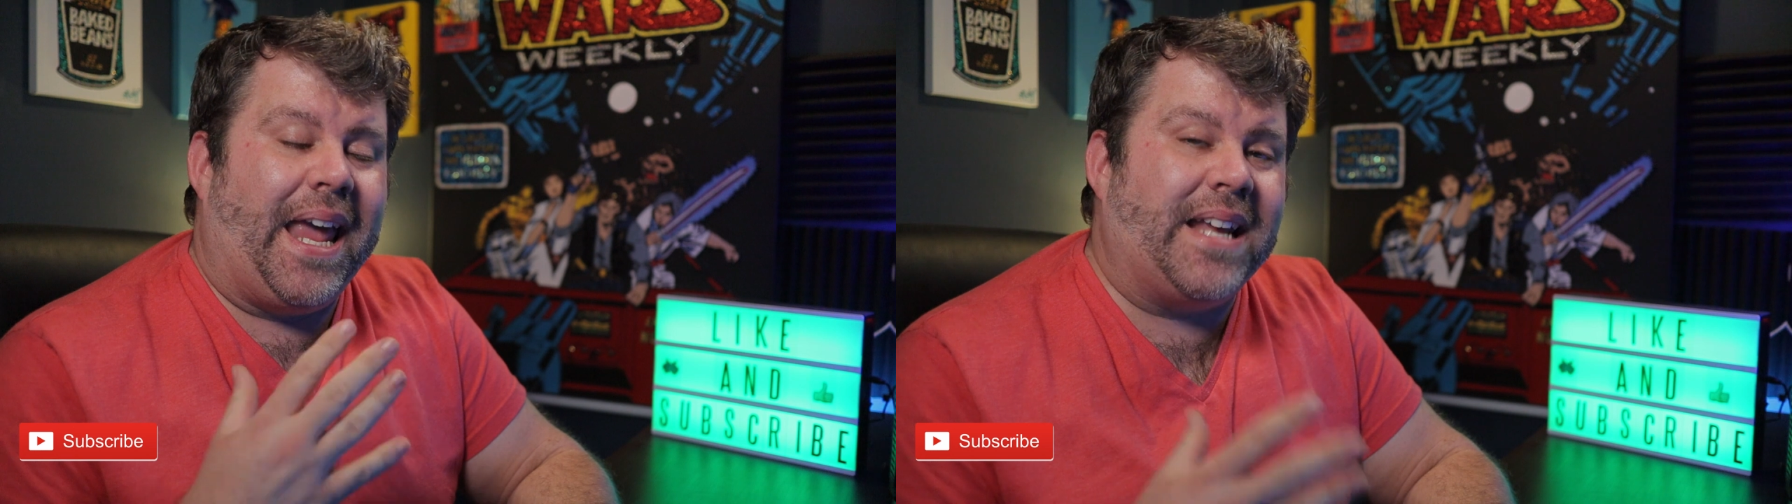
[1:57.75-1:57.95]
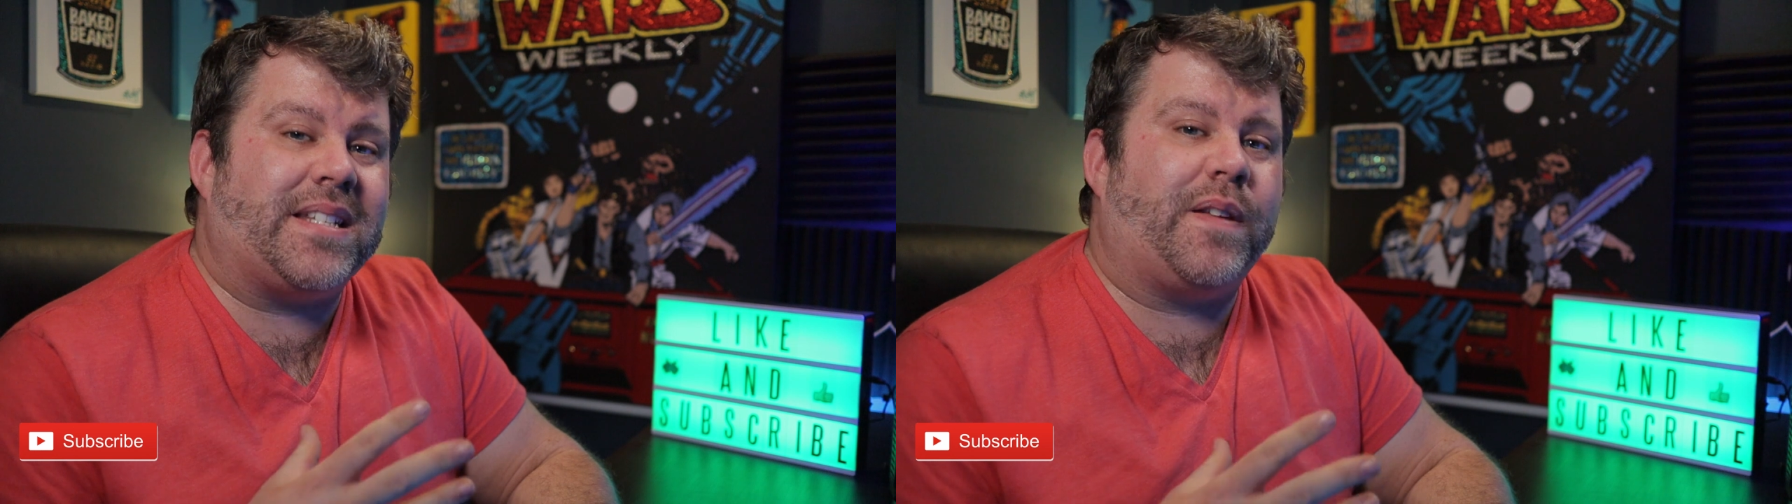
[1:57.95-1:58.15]

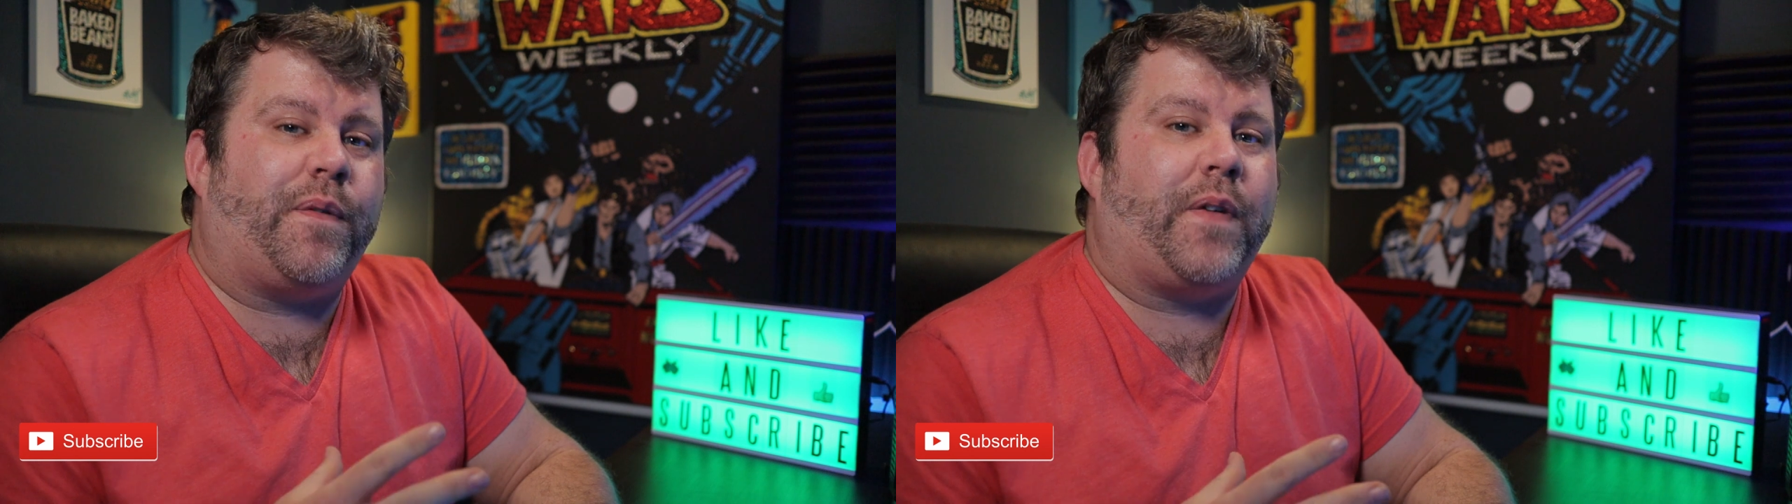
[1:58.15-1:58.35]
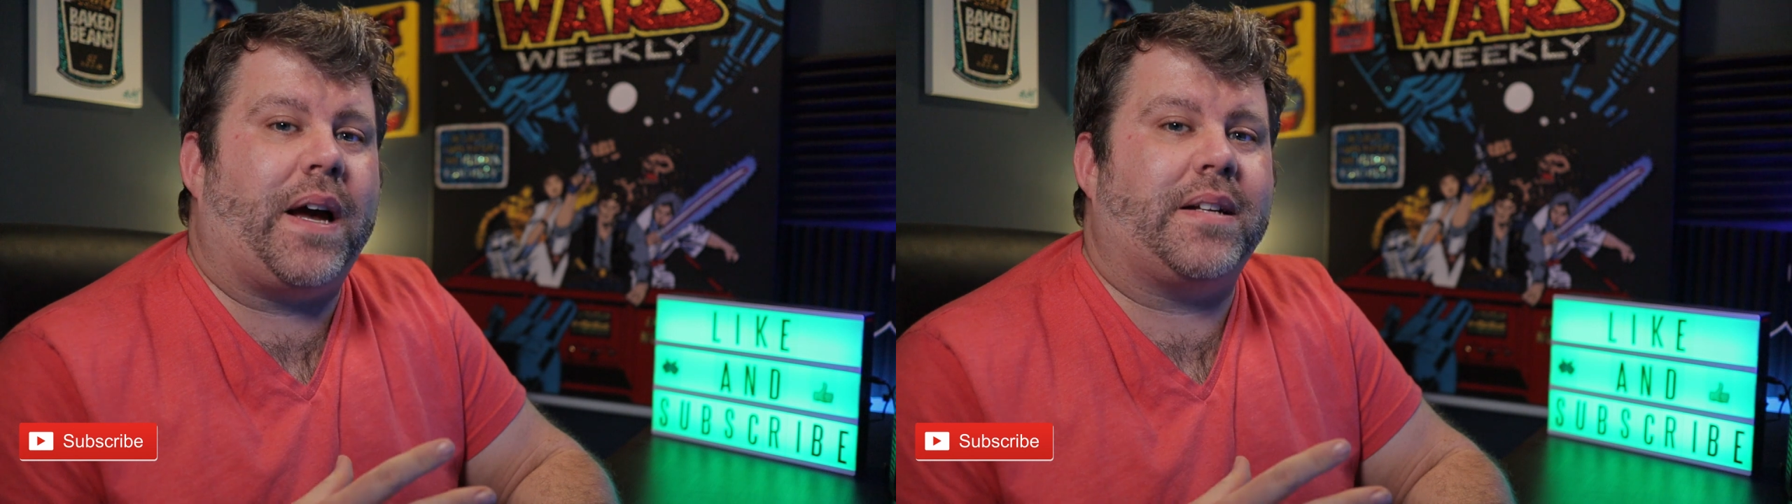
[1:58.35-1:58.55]
is the
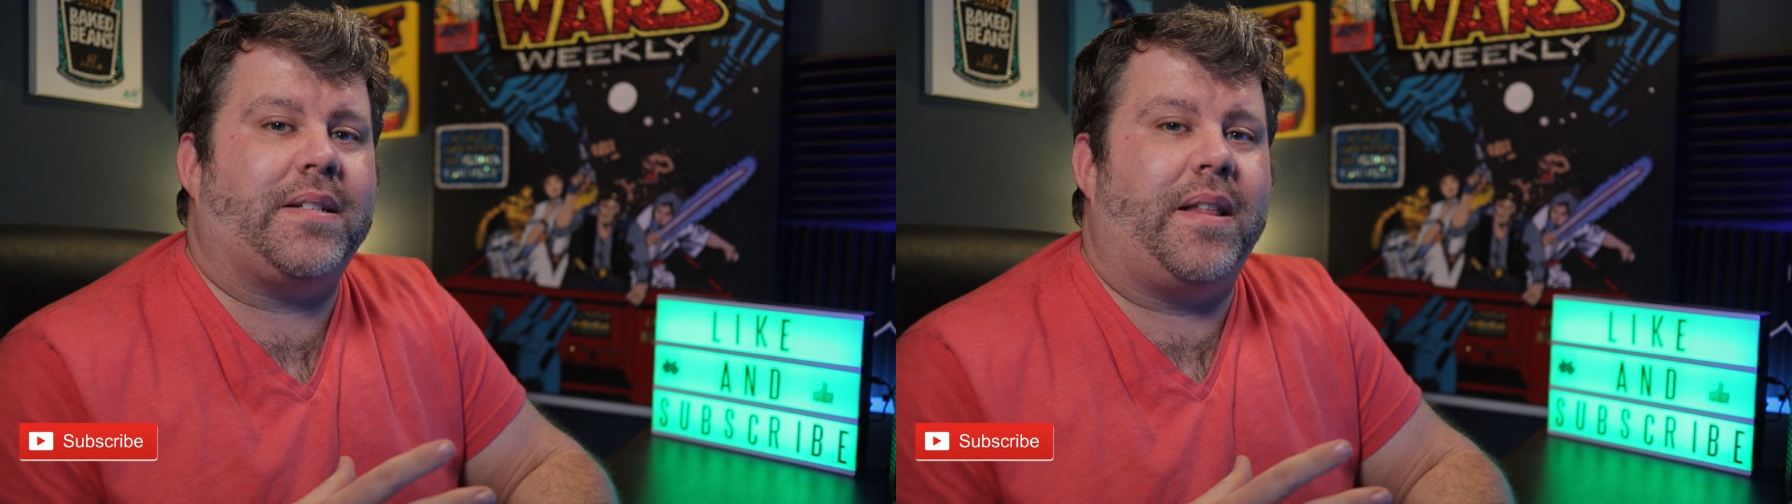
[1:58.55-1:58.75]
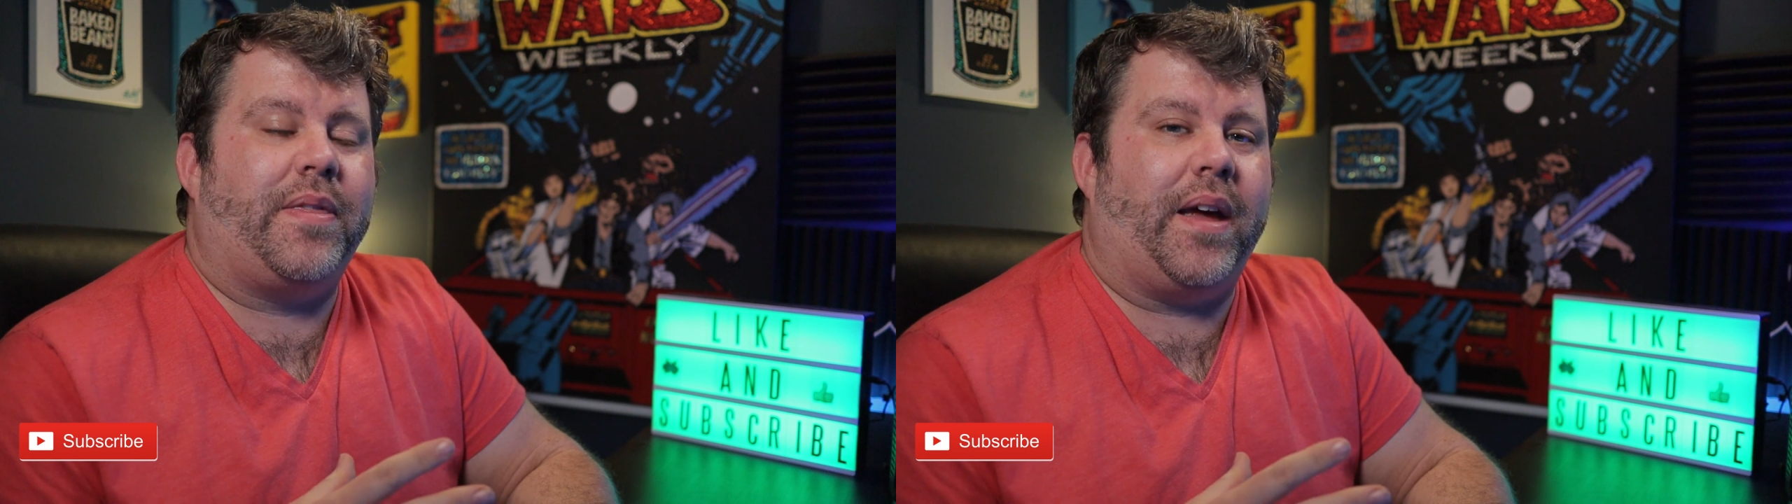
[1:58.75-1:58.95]

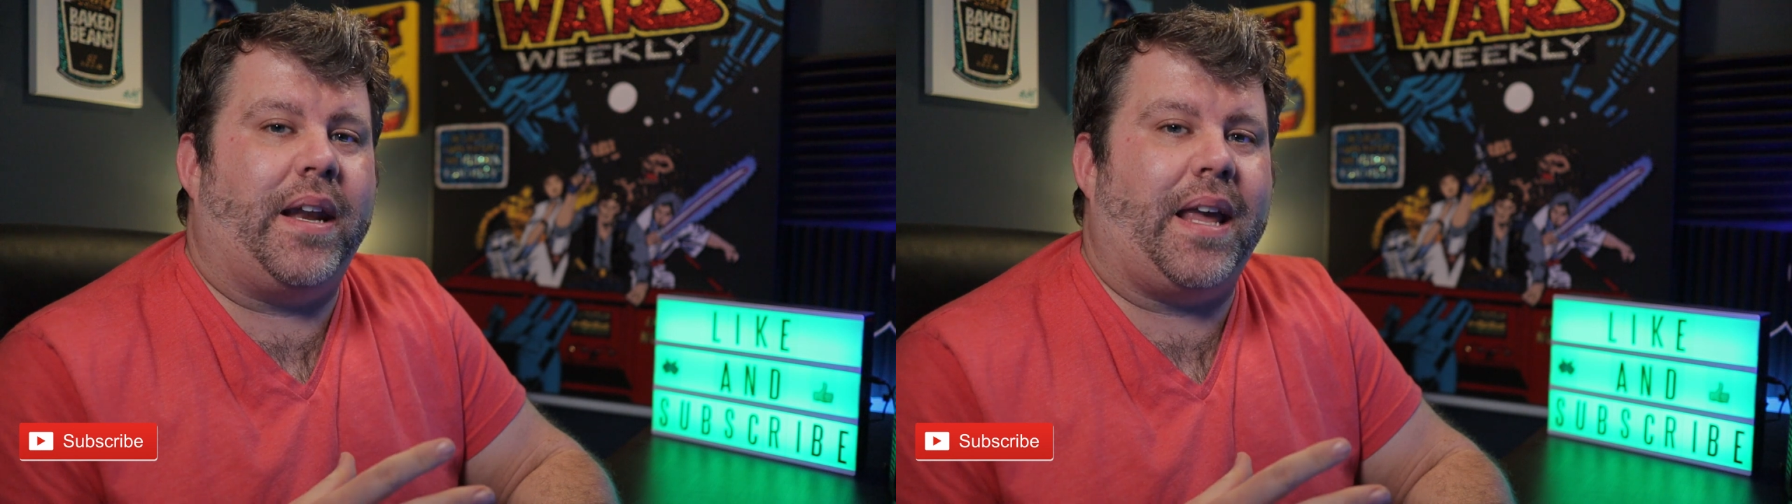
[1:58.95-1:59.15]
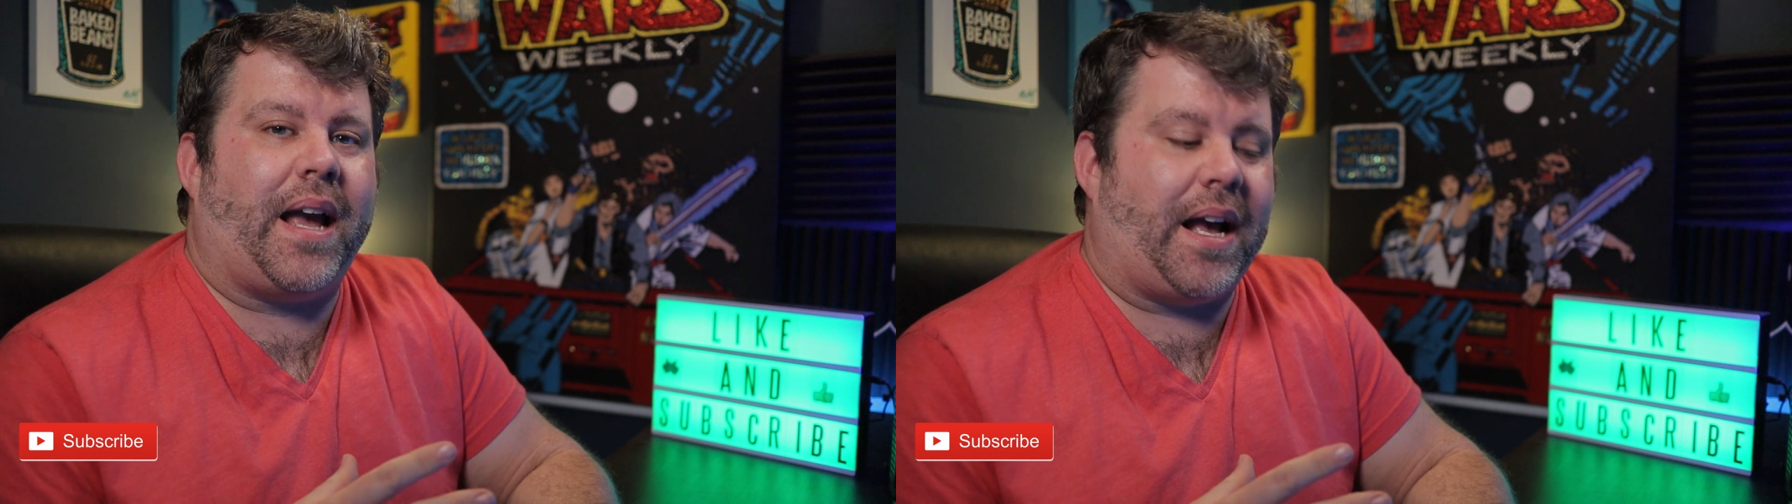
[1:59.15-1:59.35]
fact
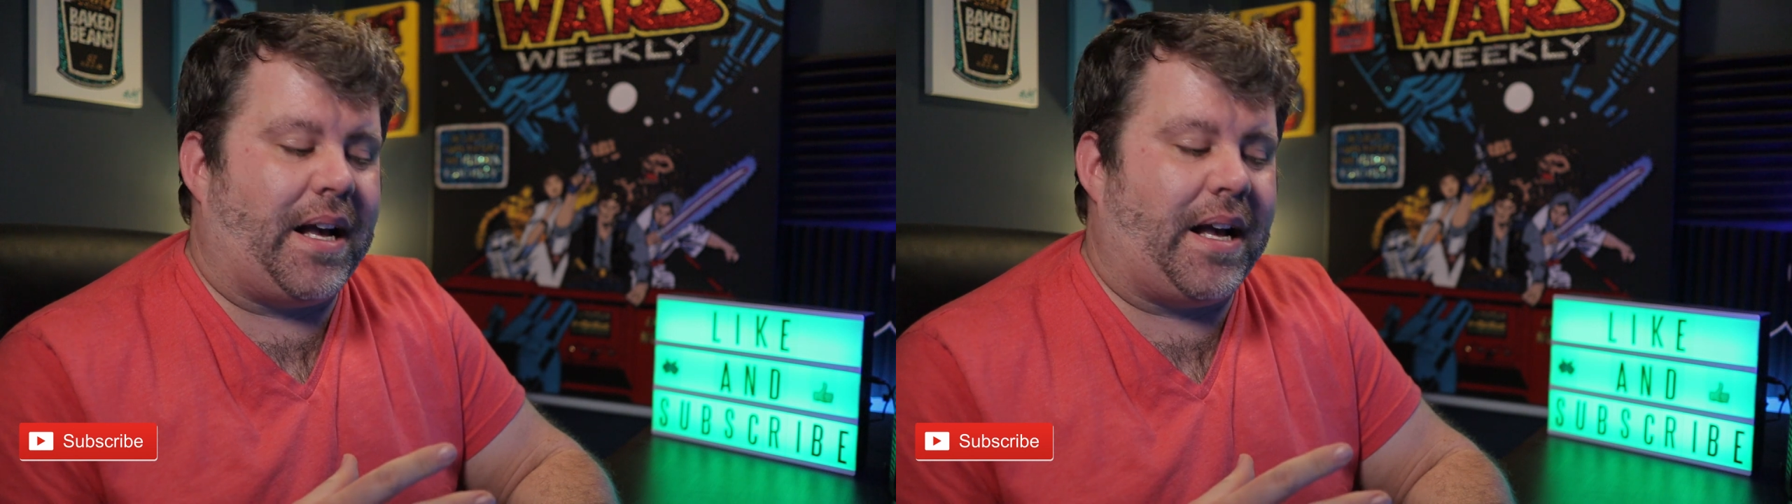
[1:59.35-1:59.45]
that it